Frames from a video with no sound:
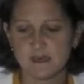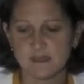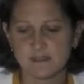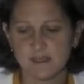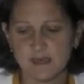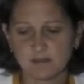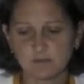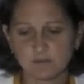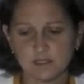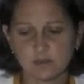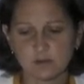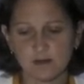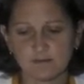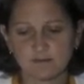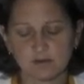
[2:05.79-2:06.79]
Then when you
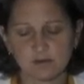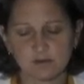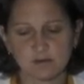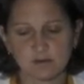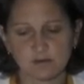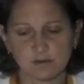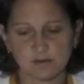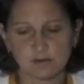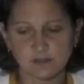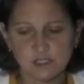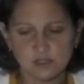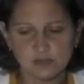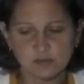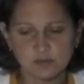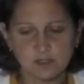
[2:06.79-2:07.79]
have an
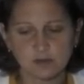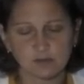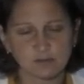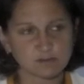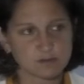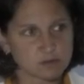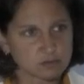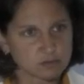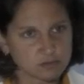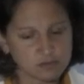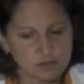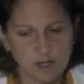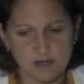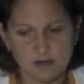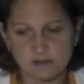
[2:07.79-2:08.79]
injury of the 2
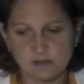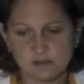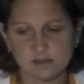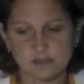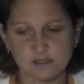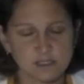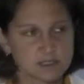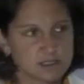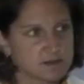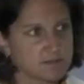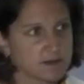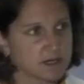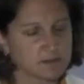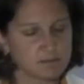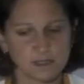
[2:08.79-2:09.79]
layers,
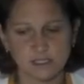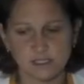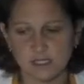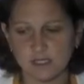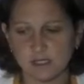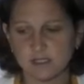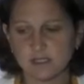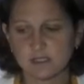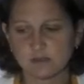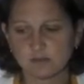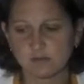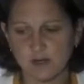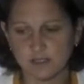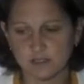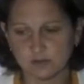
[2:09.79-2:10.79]
intima and media, it's
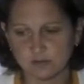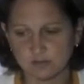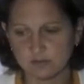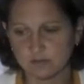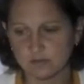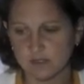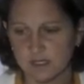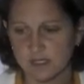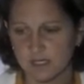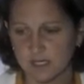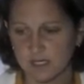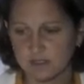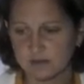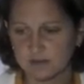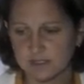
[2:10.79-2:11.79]
grade 2.
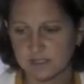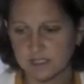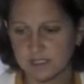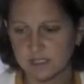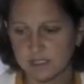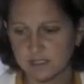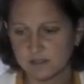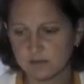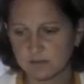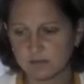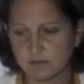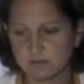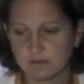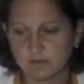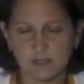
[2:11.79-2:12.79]
And you can see here,
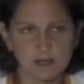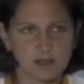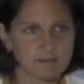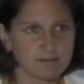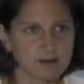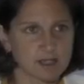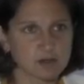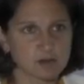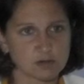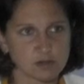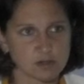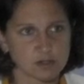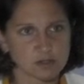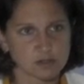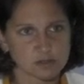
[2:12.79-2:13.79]
you can have like a
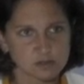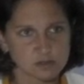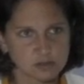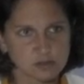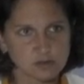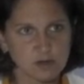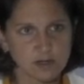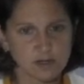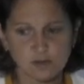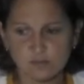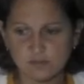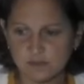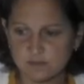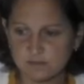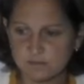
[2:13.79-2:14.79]

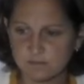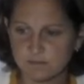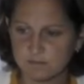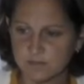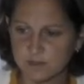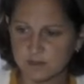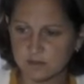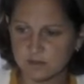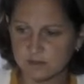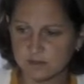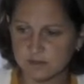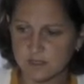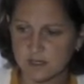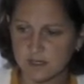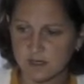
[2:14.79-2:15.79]
pseudo-aneurysm because
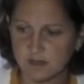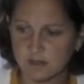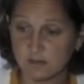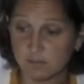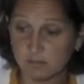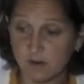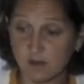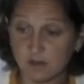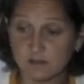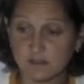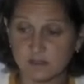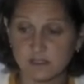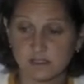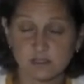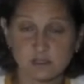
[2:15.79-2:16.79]
the blood
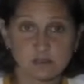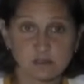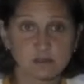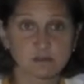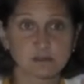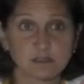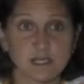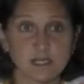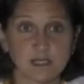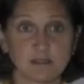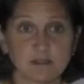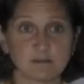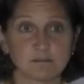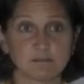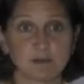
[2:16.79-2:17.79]
is just
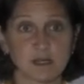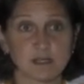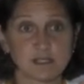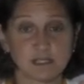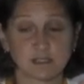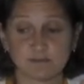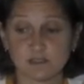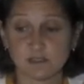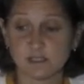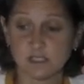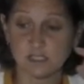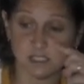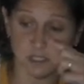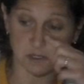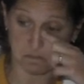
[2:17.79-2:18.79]
contained by the
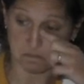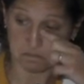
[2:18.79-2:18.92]
adventitia.